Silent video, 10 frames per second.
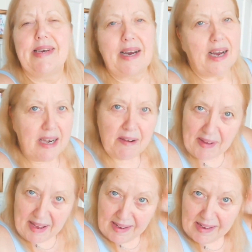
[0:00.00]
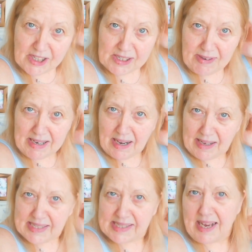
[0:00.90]
I love it. I just really
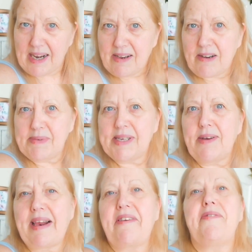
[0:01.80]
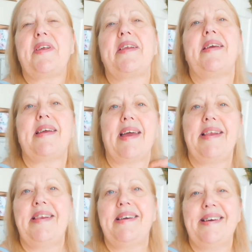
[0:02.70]
like this colour, and I'm so glad I've done it
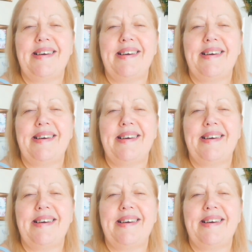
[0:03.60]
again.